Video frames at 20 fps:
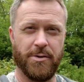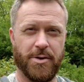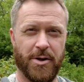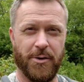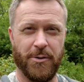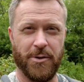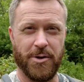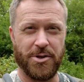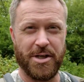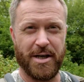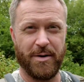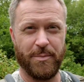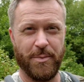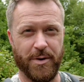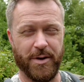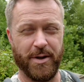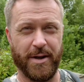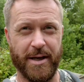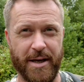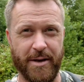So the
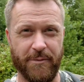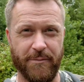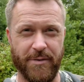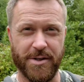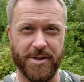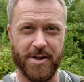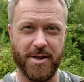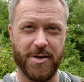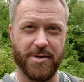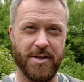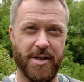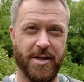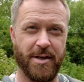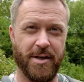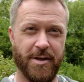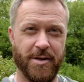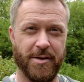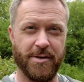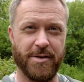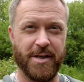chap at the visitor
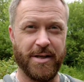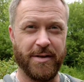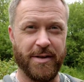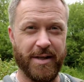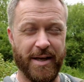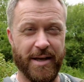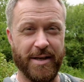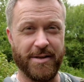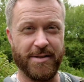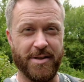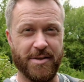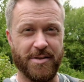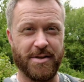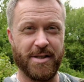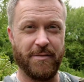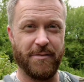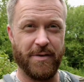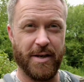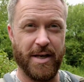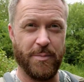centre said there's a
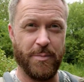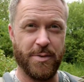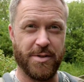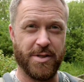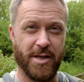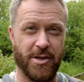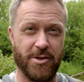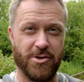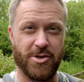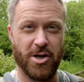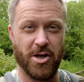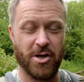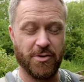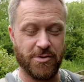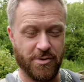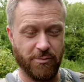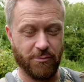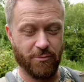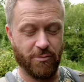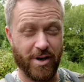70%
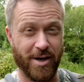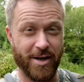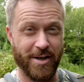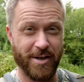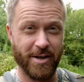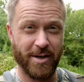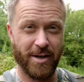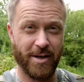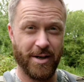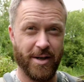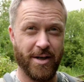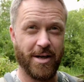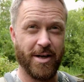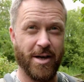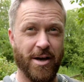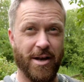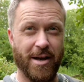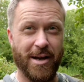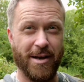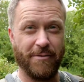chance of rain
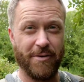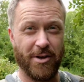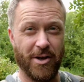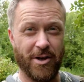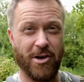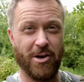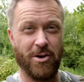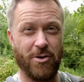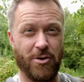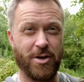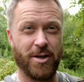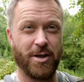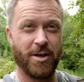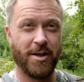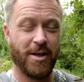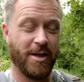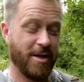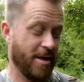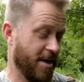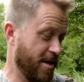at 11 o'clock.
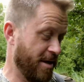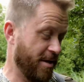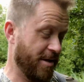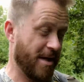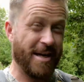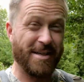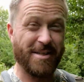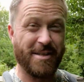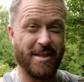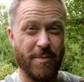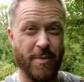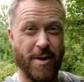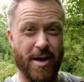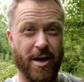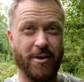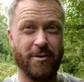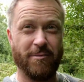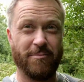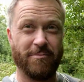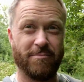That's in
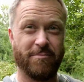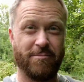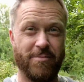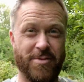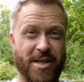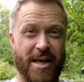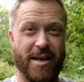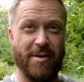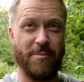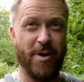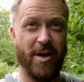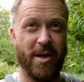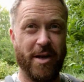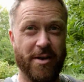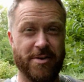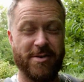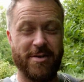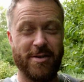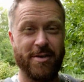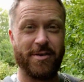about 10
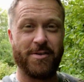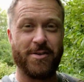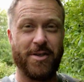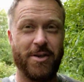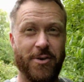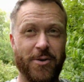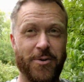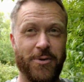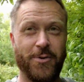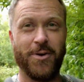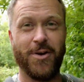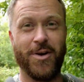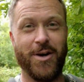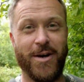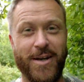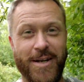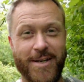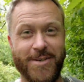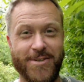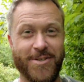minutes, so
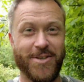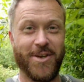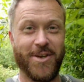I need to